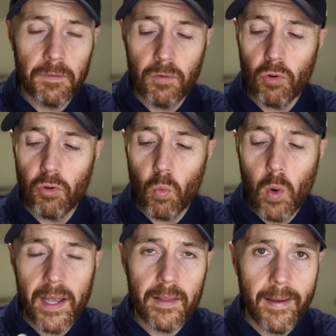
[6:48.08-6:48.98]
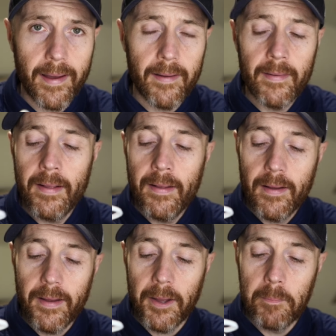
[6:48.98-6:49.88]
for the way that
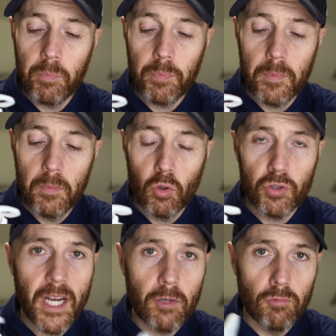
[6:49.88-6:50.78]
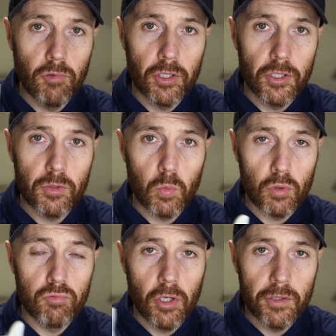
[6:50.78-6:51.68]
more general runners
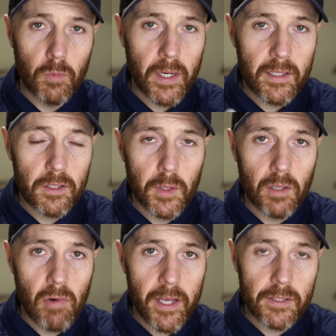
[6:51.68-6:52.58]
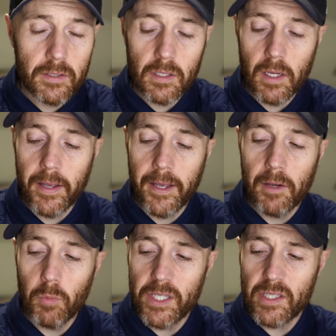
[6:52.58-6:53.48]
would run when they're doing a race,
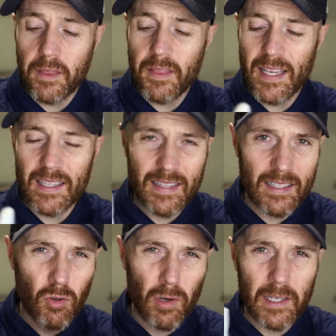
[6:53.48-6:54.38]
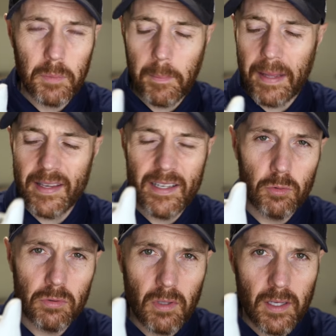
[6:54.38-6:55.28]
which I think they talk a little bit about
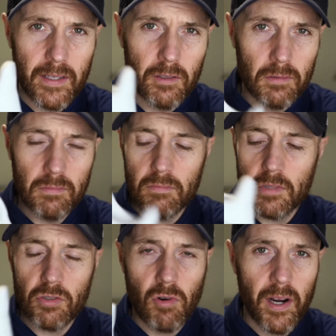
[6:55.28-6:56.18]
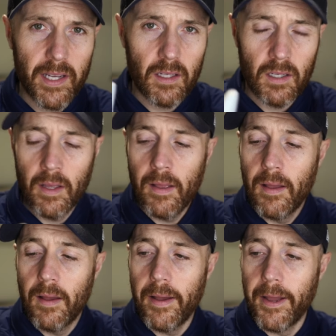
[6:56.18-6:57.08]
the heel strike.
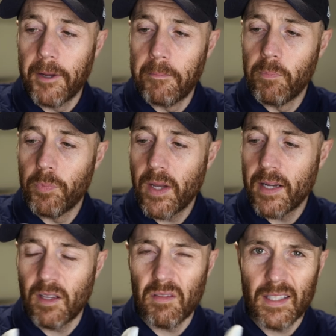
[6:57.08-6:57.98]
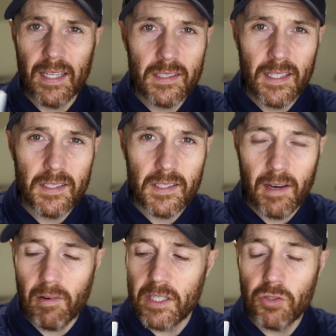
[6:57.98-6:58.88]
I don't think that's
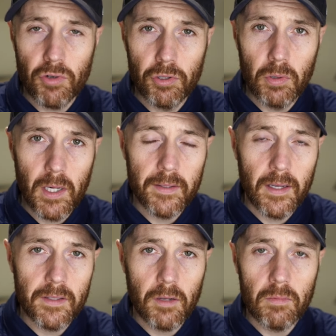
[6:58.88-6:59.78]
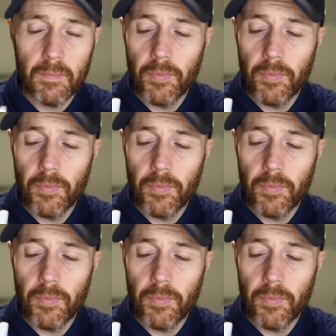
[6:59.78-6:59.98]
necessarily true. I don't